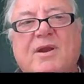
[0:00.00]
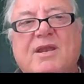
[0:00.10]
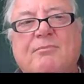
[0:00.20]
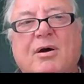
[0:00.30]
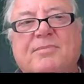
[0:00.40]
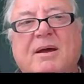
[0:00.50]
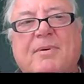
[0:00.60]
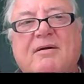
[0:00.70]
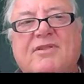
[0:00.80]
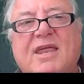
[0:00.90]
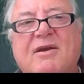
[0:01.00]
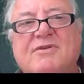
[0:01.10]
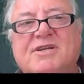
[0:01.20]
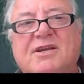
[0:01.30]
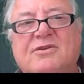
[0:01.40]
When I'm popped up over there,
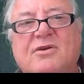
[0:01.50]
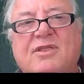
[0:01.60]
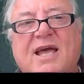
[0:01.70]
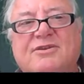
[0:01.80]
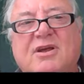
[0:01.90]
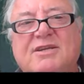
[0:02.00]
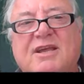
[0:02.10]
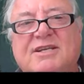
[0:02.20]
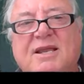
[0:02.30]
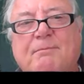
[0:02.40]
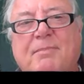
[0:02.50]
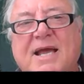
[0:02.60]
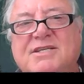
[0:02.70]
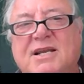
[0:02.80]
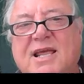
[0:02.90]
it's going to do that. So it's actually
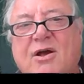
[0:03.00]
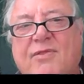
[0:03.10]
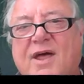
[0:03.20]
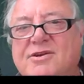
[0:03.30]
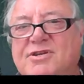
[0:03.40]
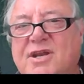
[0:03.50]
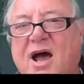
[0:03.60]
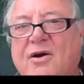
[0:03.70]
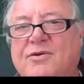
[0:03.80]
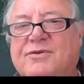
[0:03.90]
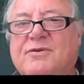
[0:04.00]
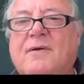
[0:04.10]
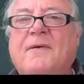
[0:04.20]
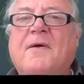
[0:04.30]
basically on those nodes.